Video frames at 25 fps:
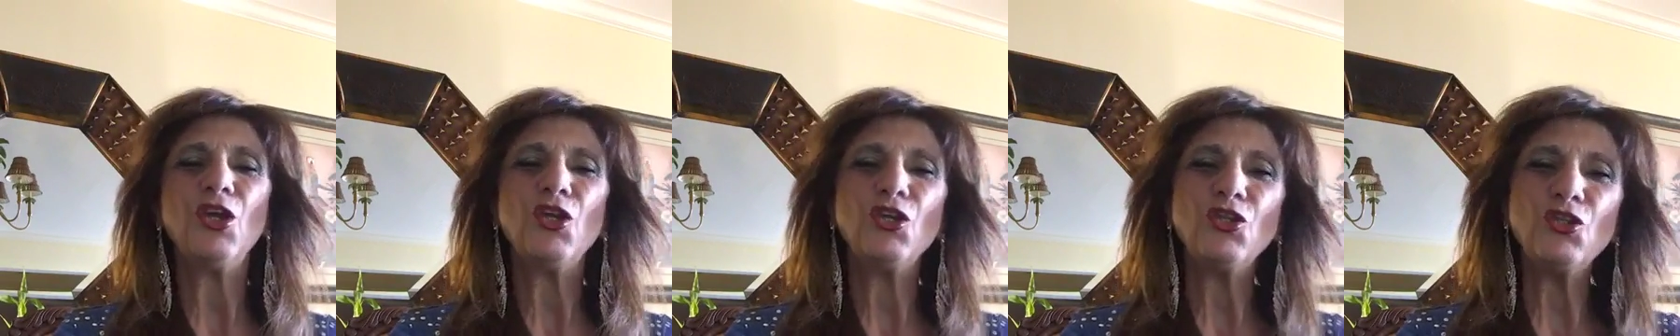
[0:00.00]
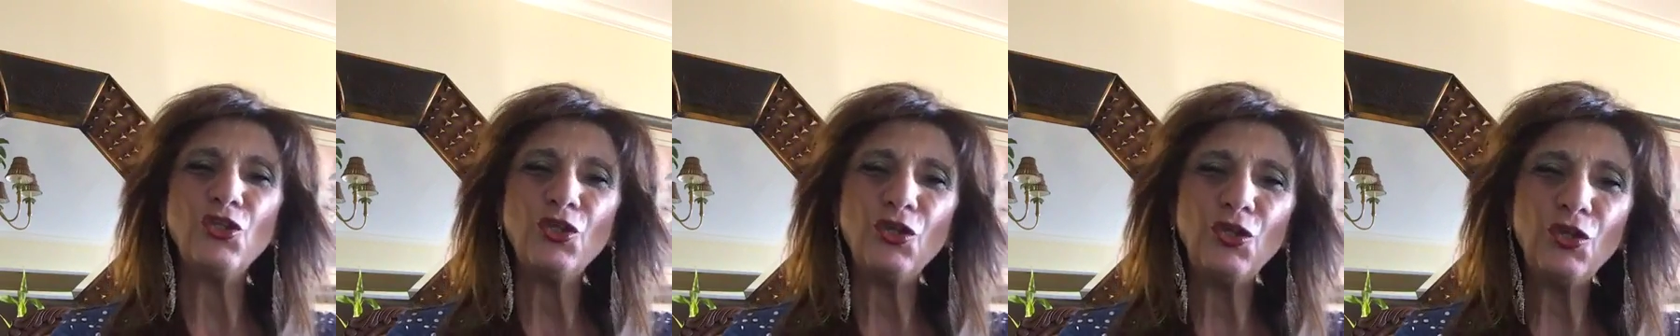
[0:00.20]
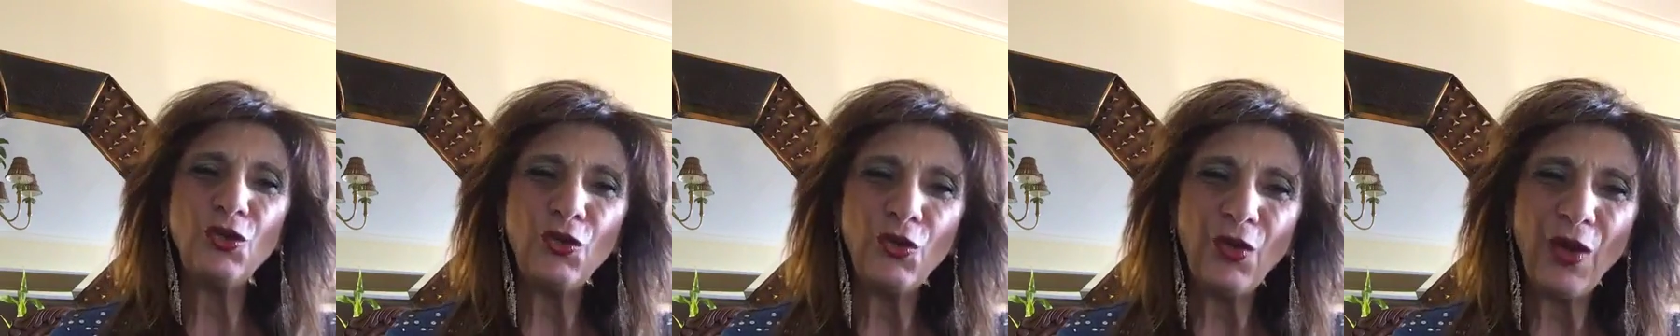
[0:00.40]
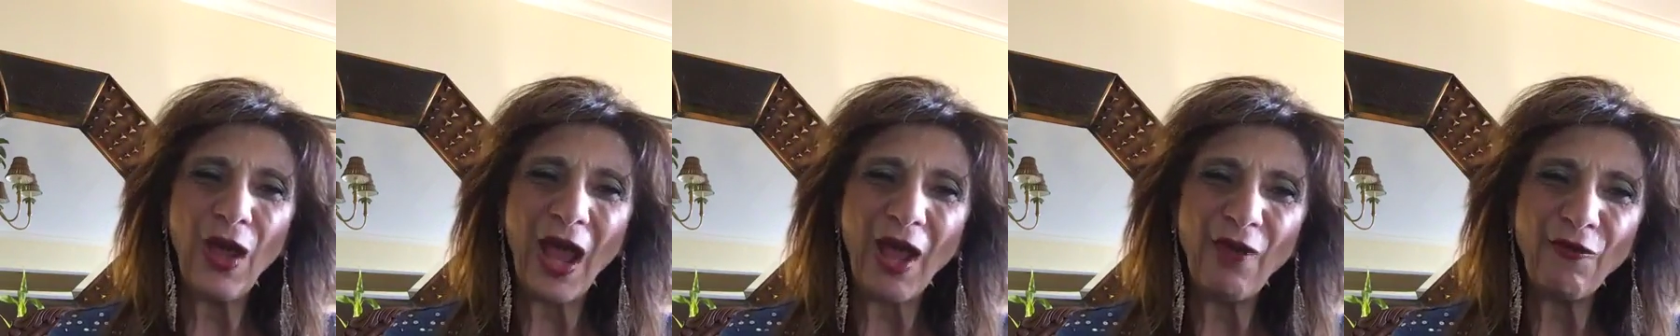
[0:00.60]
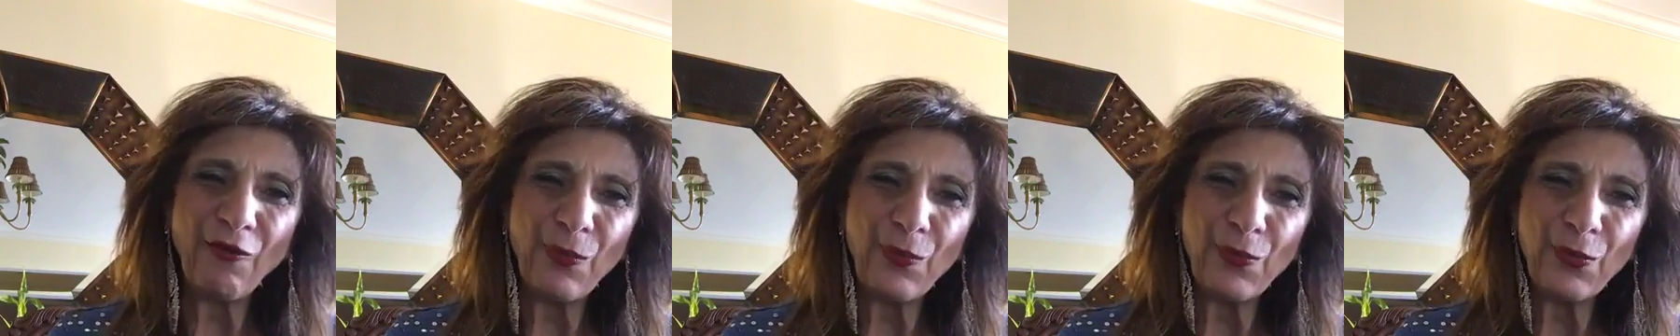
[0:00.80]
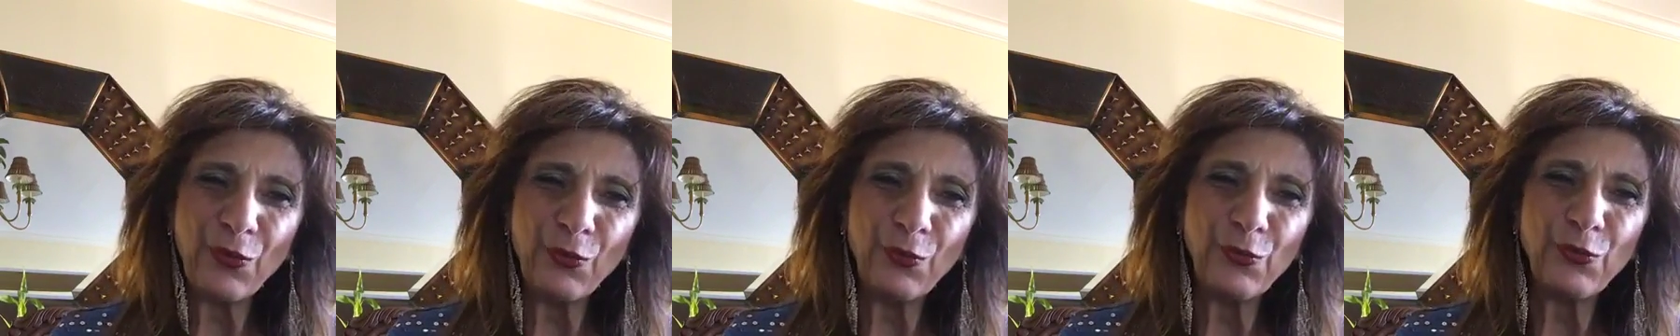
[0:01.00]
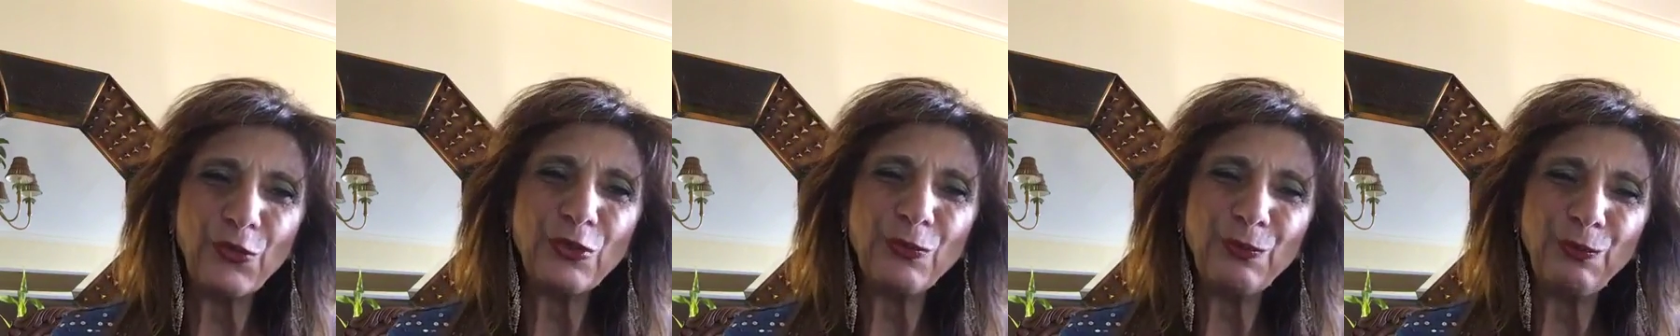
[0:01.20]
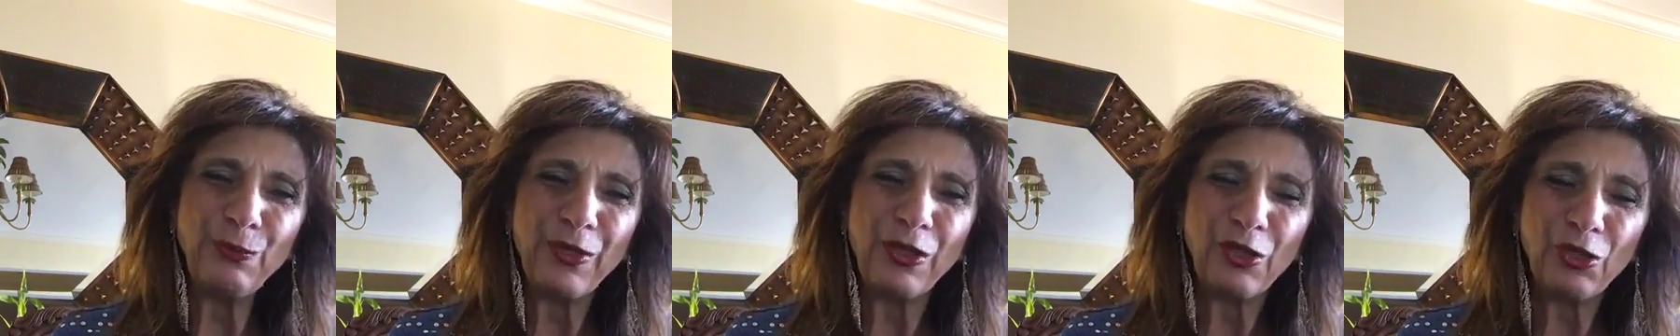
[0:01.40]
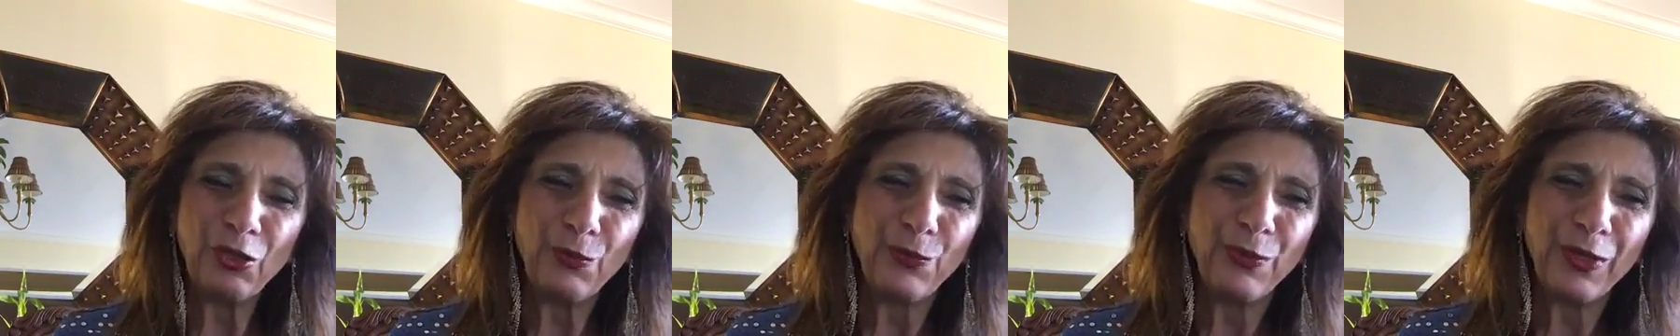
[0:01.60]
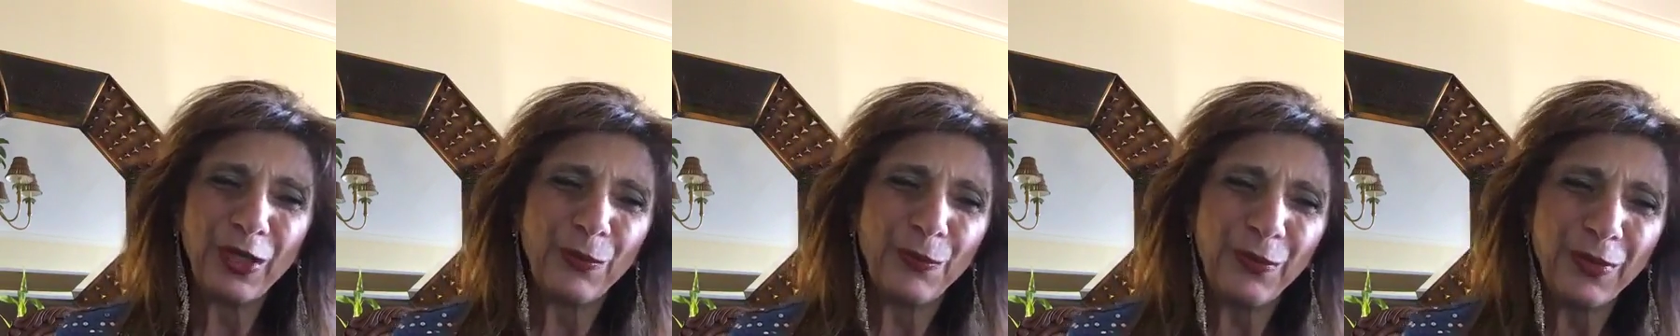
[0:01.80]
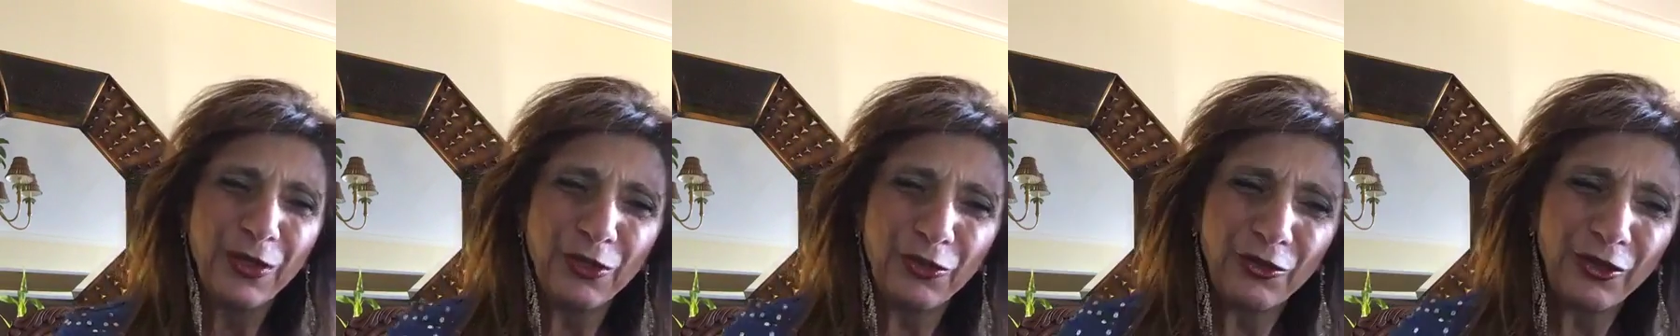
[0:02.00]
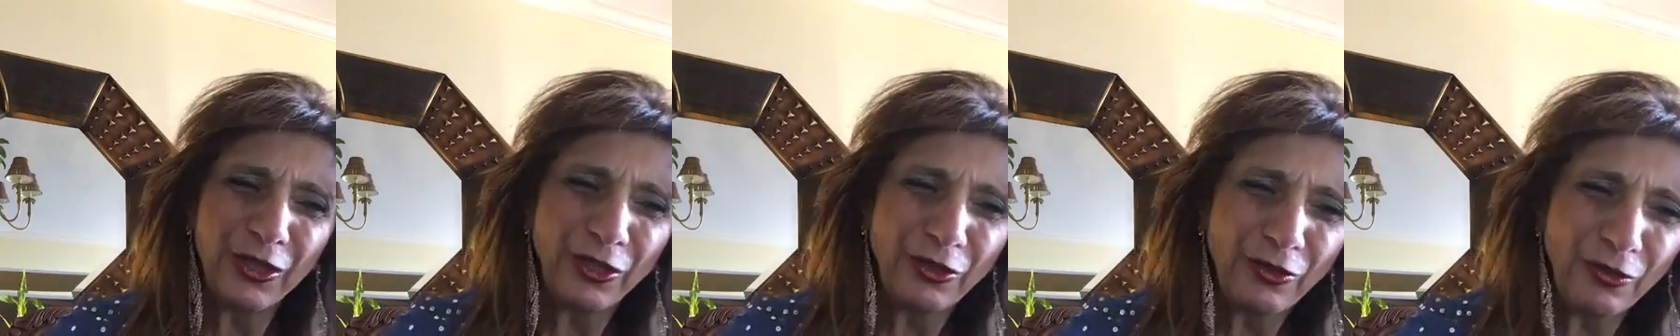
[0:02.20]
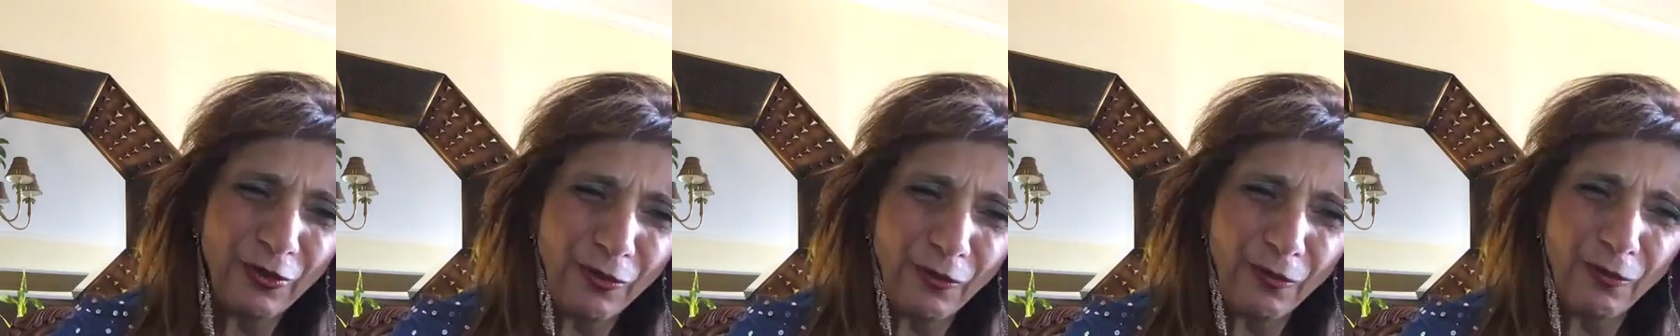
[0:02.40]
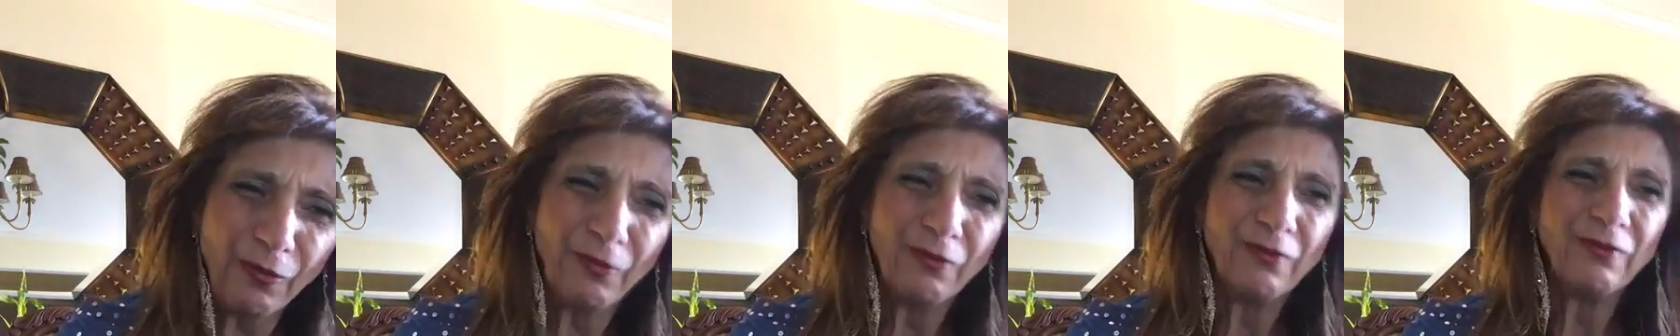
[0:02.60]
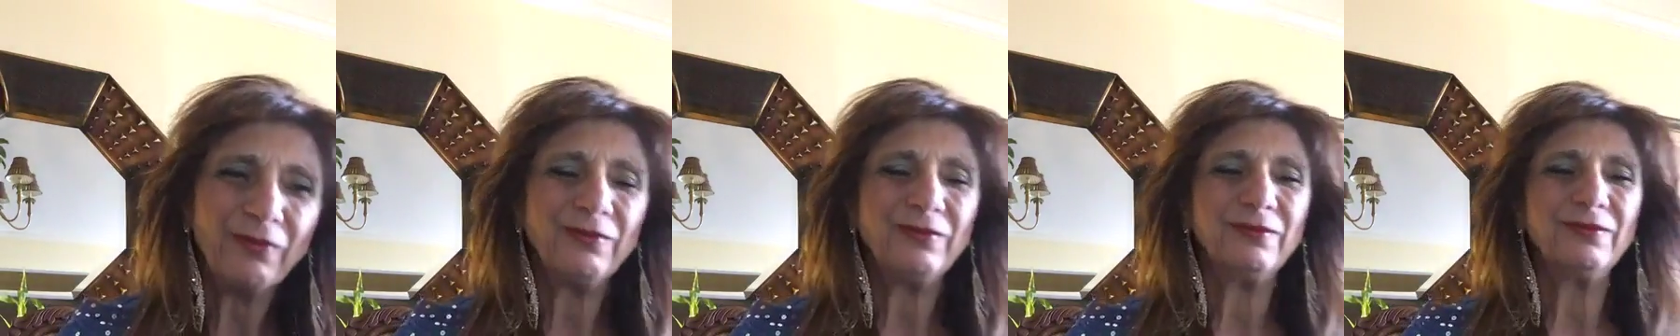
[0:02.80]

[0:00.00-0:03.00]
Do you have a purpose bigger, bigger, bigger than you?